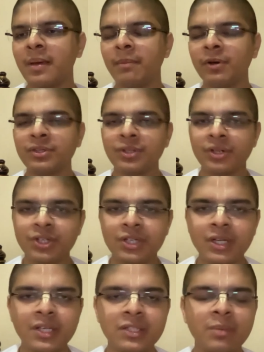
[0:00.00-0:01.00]
Because
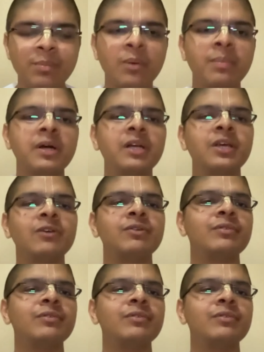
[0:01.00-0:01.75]
Krishna is the property of